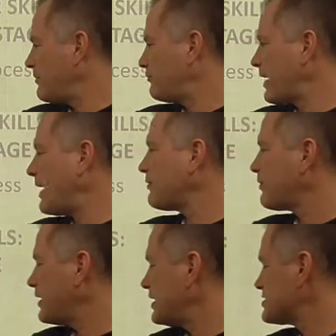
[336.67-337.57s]
rather
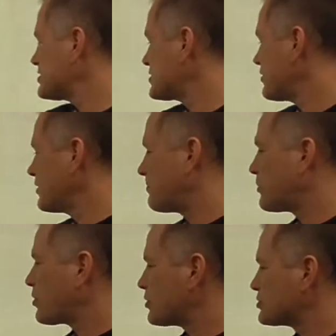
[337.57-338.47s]
than necessarily the
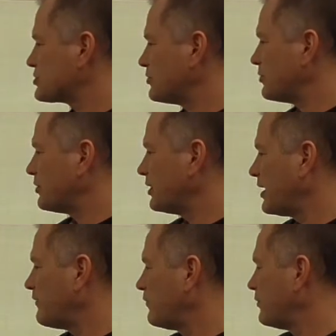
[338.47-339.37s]
personal
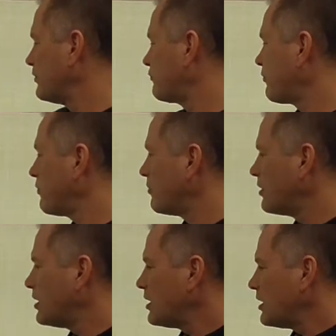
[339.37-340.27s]
level. And so